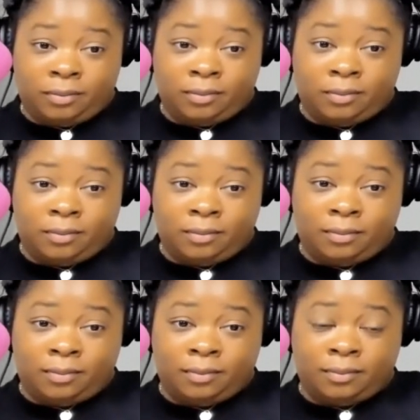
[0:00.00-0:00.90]

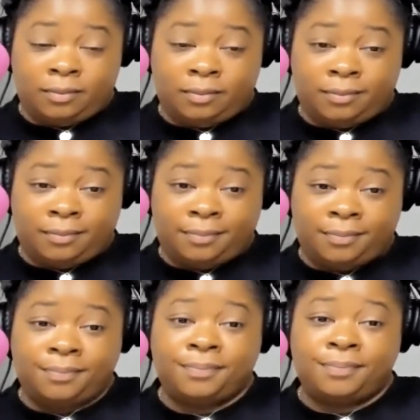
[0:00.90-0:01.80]

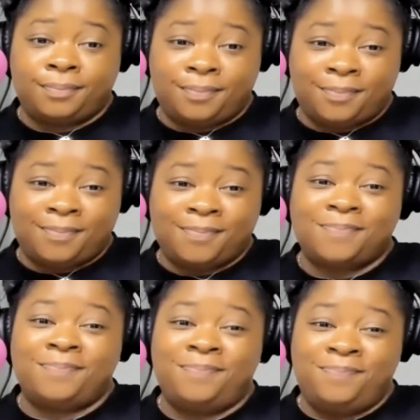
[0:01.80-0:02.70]

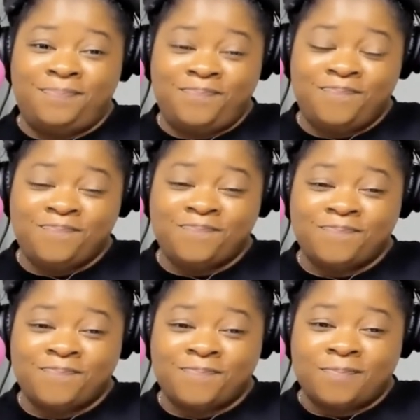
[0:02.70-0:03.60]

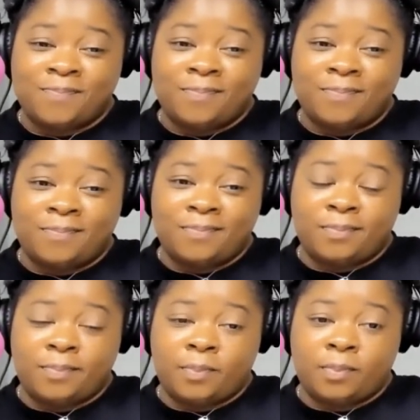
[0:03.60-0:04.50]

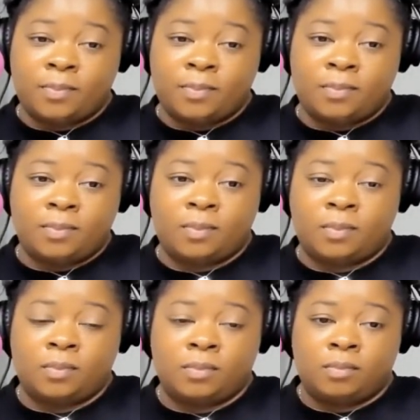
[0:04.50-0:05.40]

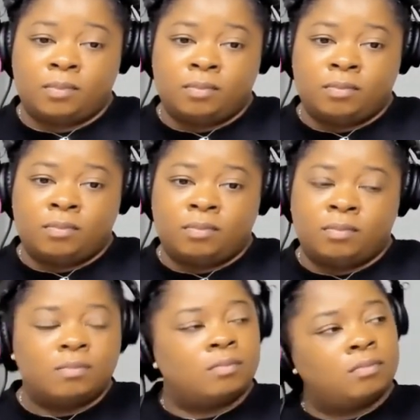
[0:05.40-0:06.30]

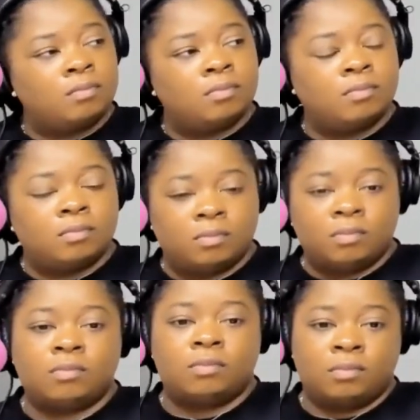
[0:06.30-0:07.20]

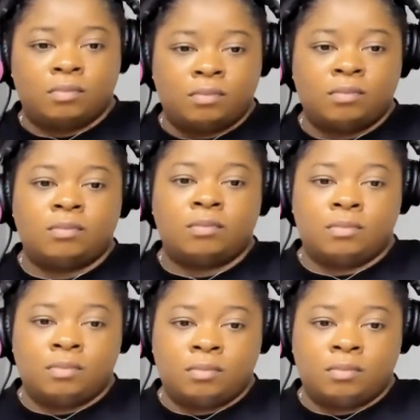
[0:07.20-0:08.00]
The person shown says nothing.